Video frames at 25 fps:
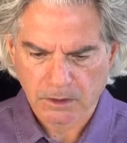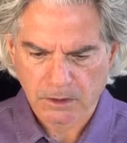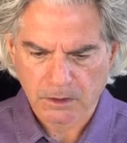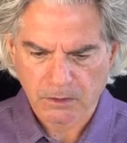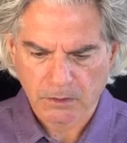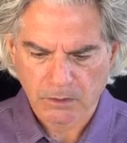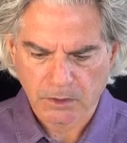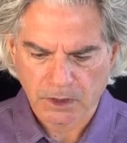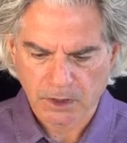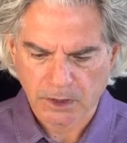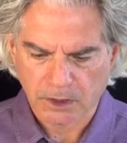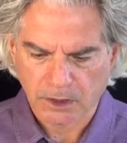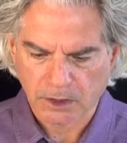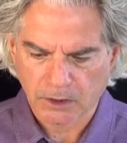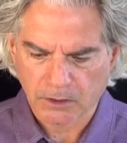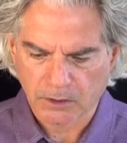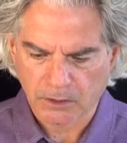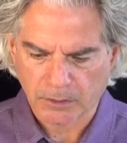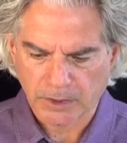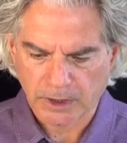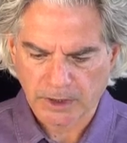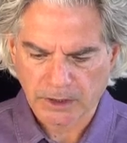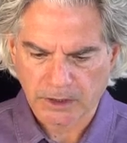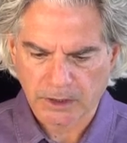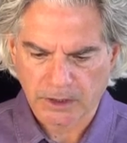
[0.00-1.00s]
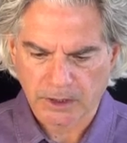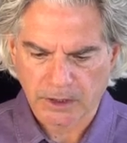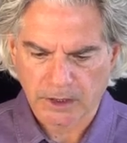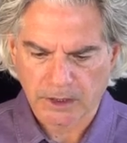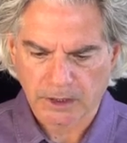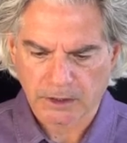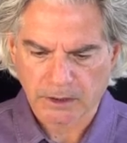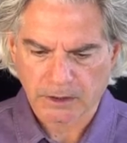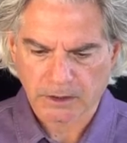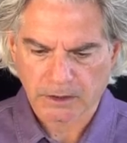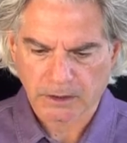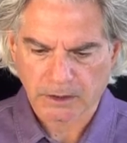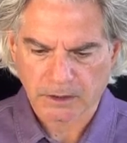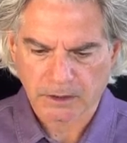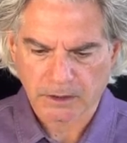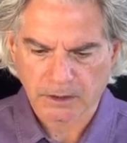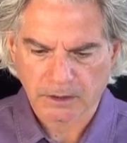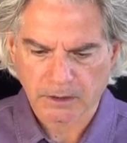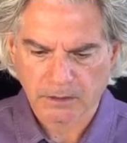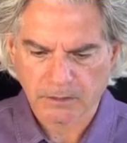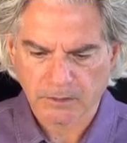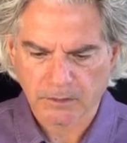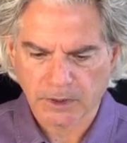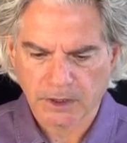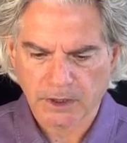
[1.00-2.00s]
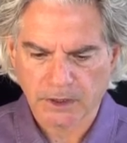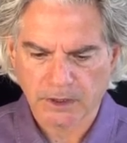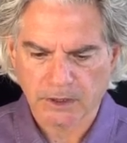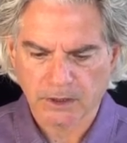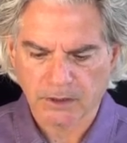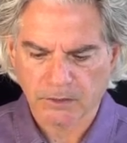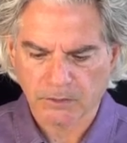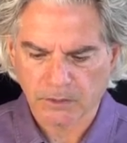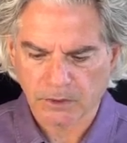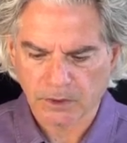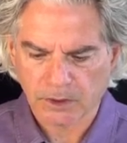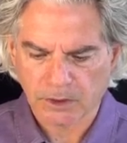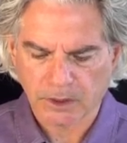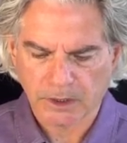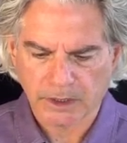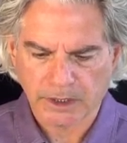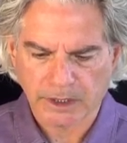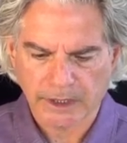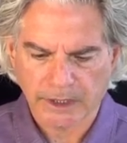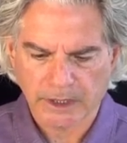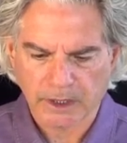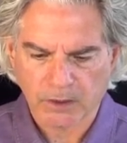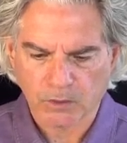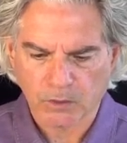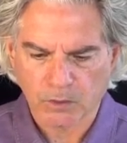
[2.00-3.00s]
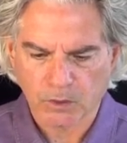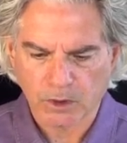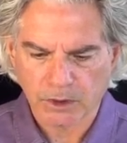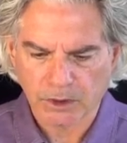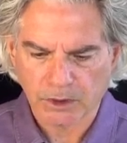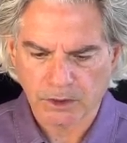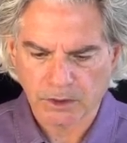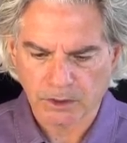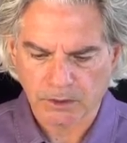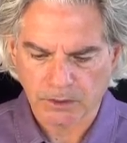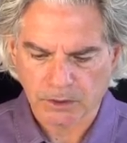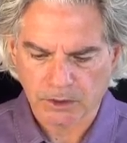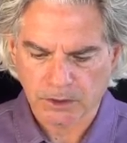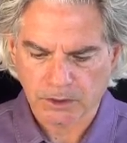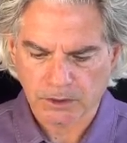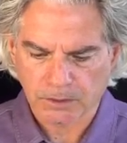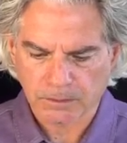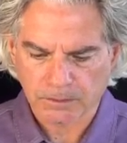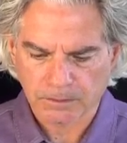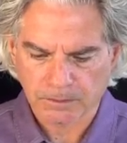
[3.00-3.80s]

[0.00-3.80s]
We're going to increment that, meaning we're going to add 1 to it.